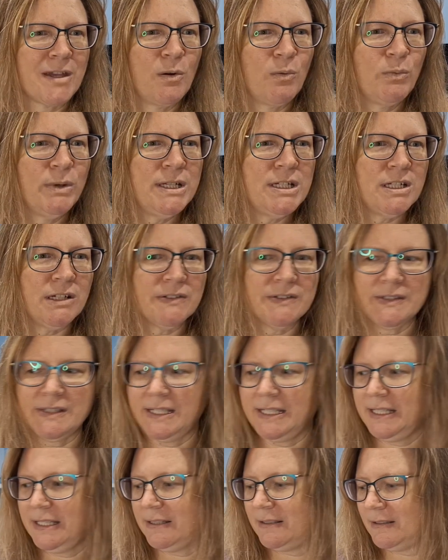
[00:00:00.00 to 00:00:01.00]
we shall
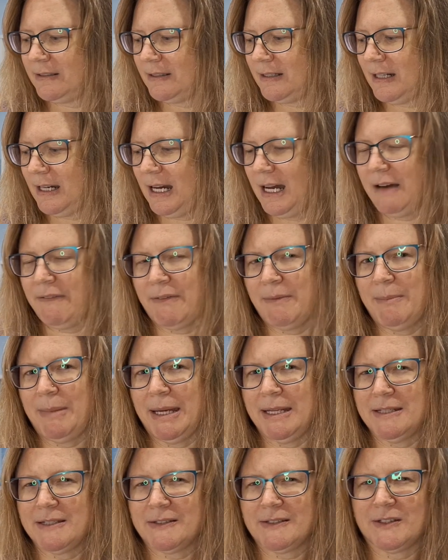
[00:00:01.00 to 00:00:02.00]
see. I haven't
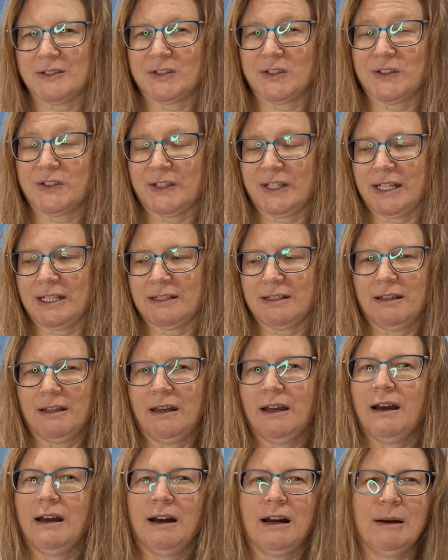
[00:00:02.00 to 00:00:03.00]
made decisions yet.
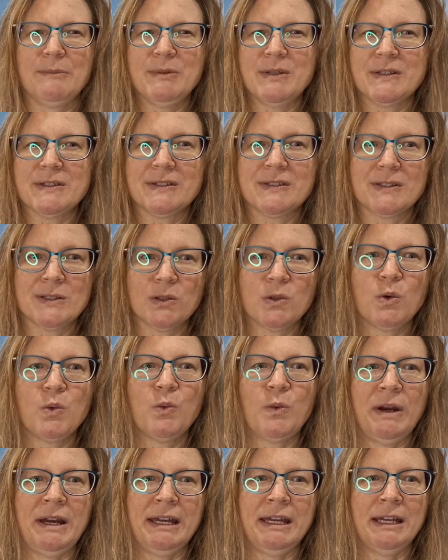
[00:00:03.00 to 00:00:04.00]
I'm just still
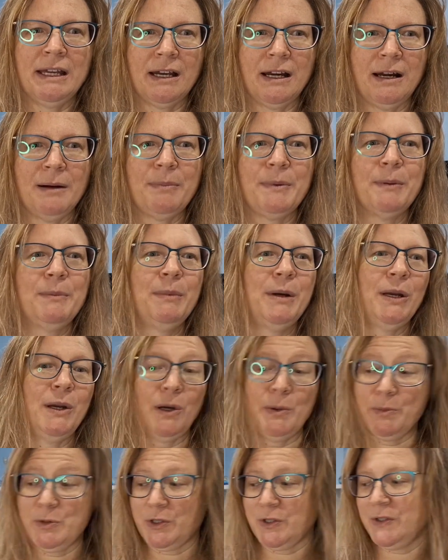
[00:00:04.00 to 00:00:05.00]
weighing up my
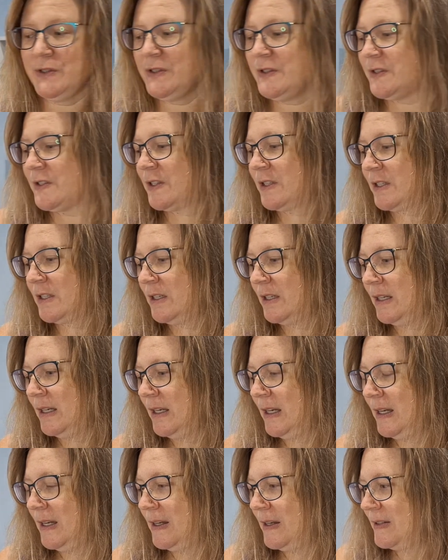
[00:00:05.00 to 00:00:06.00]
options.
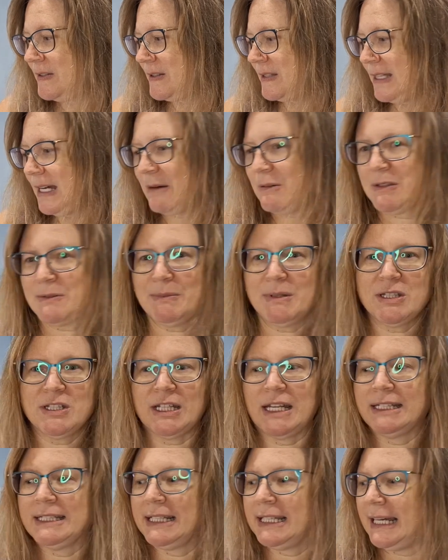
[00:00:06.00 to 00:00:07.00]
So that was my
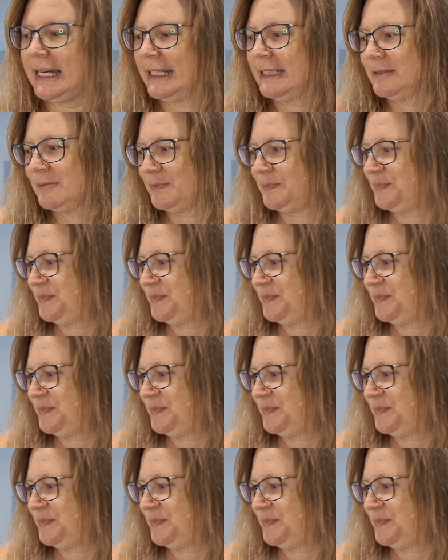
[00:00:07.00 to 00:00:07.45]
chatelaine.